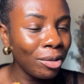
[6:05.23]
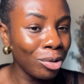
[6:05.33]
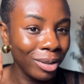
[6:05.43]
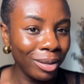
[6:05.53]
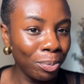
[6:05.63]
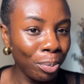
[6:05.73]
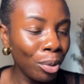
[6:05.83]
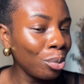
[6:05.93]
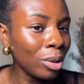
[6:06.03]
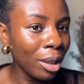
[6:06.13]
just
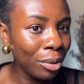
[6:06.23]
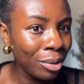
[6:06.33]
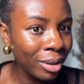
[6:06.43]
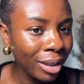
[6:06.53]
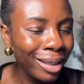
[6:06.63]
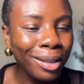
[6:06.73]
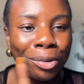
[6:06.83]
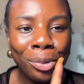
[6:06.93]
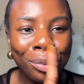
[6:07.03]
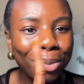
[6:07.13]
poured water on your skin.
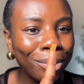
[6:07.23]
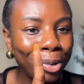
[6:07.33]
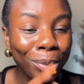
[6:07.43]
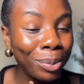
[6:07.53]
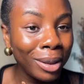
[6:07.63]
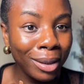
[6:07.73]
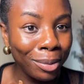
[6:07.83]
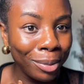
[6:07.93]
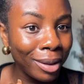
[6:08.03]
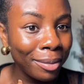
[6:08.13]
No, not with this
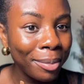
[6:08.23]
one.